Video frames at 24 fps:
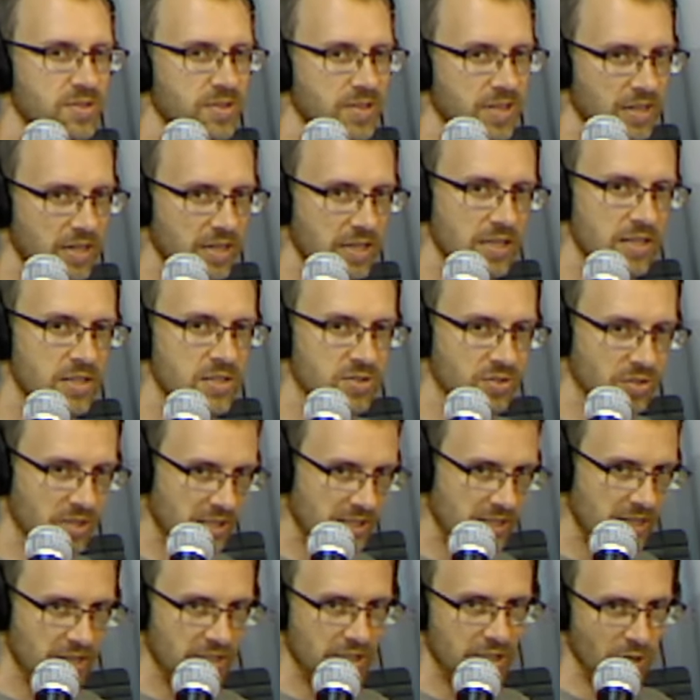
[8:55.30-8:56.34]
can easily
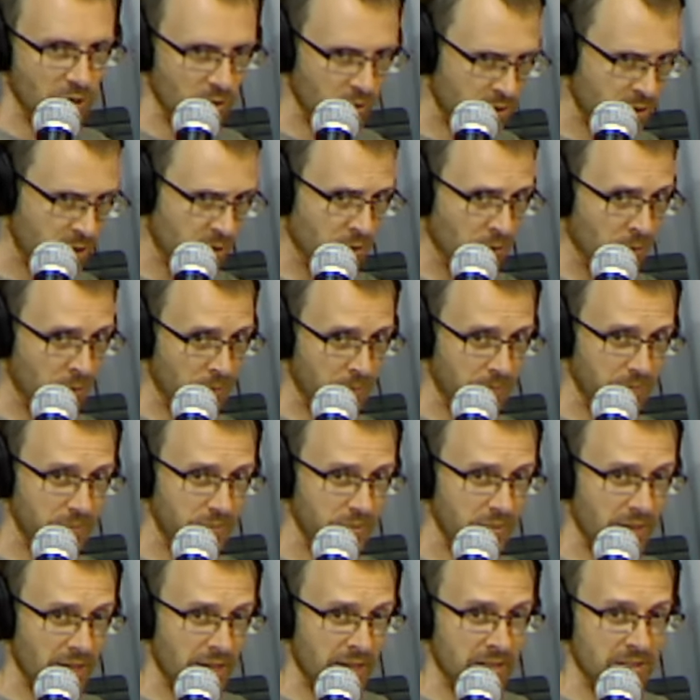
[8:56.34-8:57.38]
kind of go to
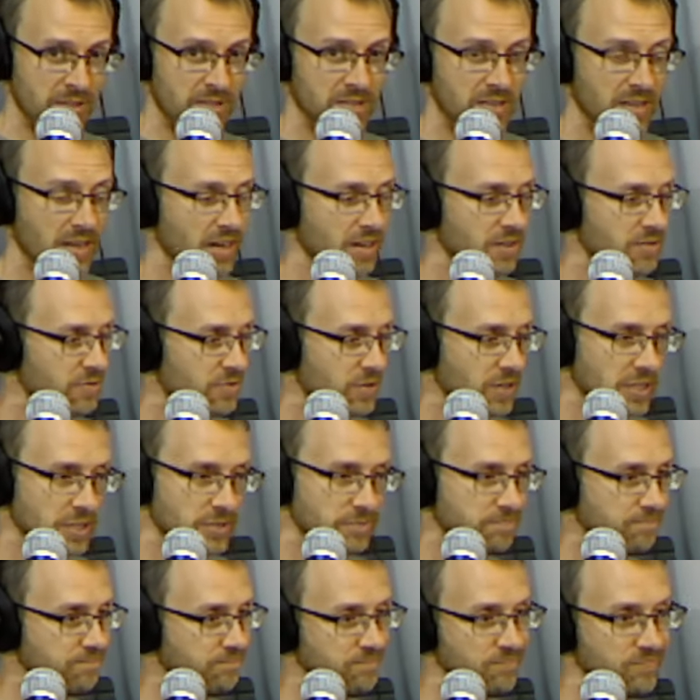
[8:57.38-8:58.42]
as kind of
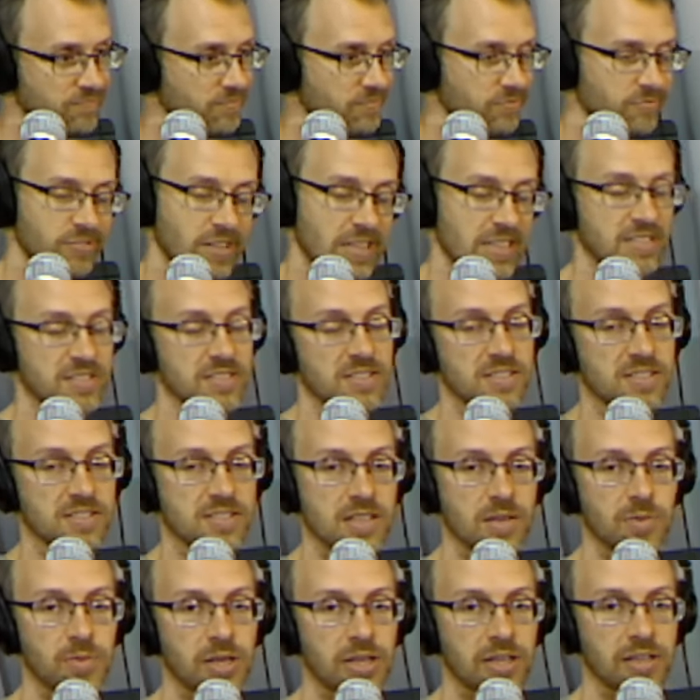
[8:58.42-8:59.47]

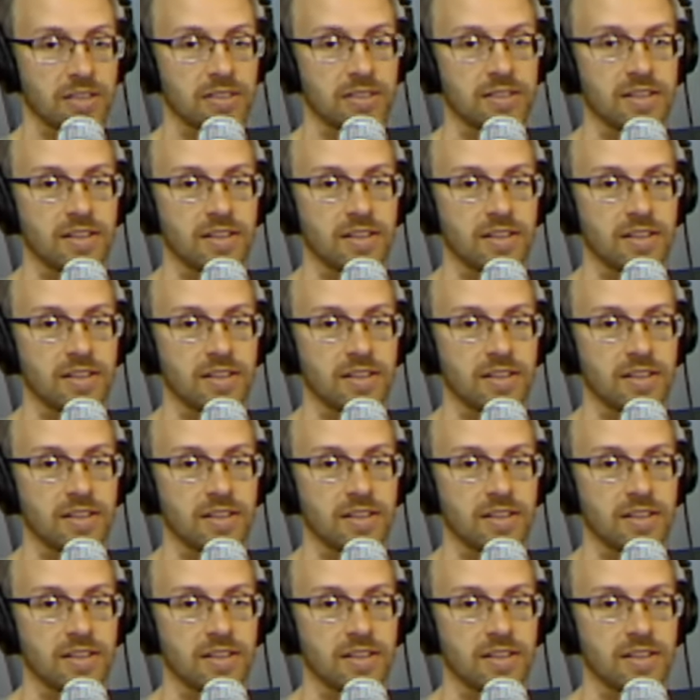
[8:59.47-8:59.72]
fancy-seeming